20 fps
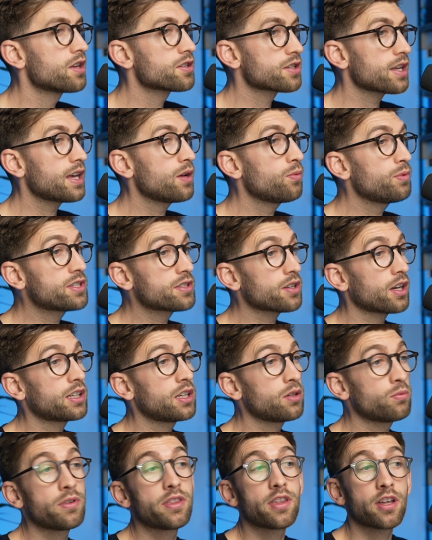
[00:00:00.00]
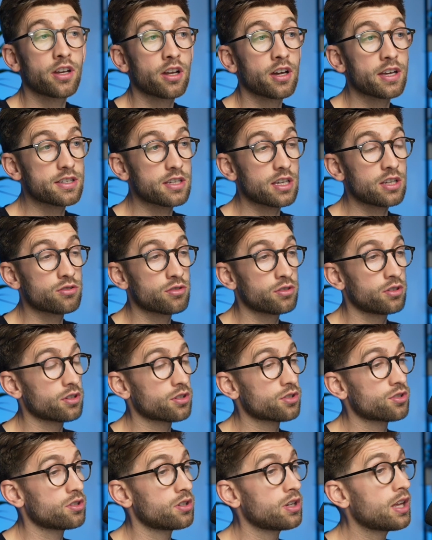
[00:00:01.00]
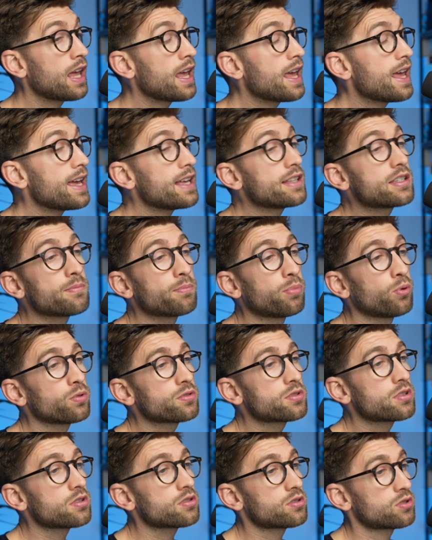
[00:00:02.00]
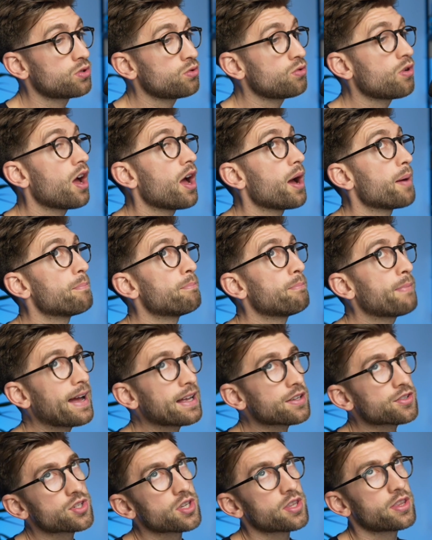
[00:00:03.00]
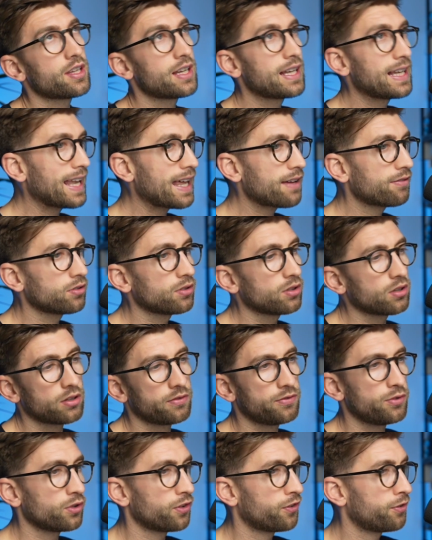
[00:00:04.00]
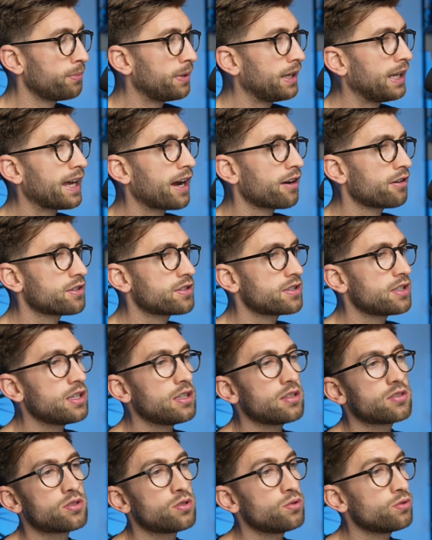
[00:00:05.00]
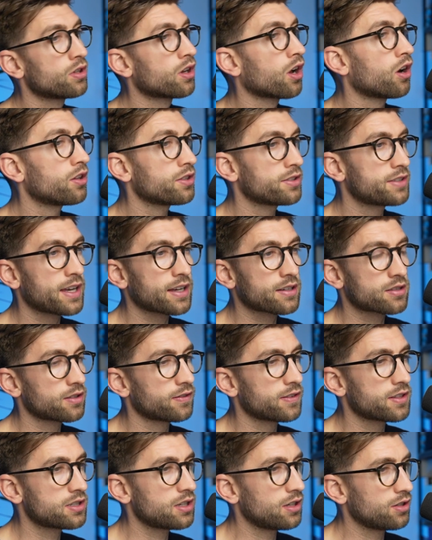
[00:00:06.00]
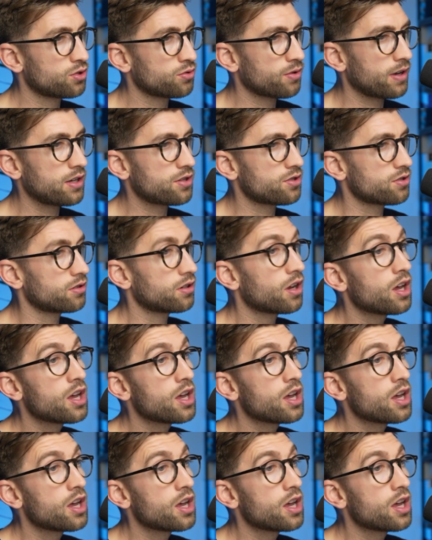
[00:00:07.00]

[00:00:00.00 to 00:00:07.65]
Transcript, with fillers: So here we started with a nice introduction. It's important to match the level of your familiarity to the context of the situation.